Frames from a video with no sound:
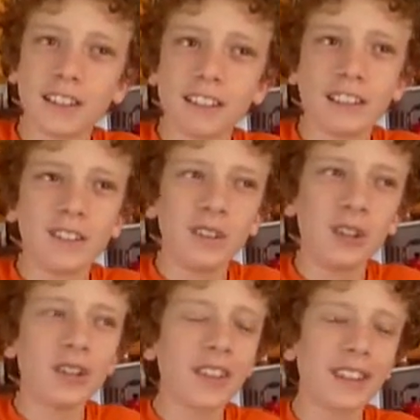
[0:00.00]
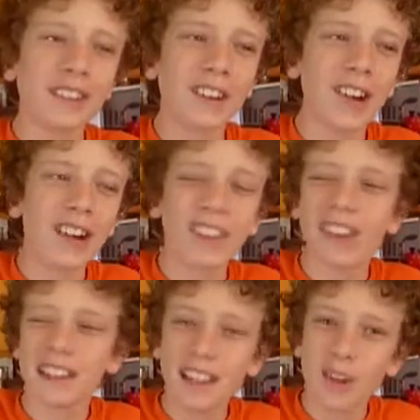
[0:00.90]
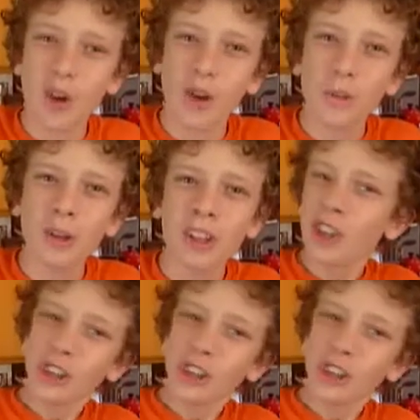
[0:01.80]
because if you do something wrong and it tastes horrible,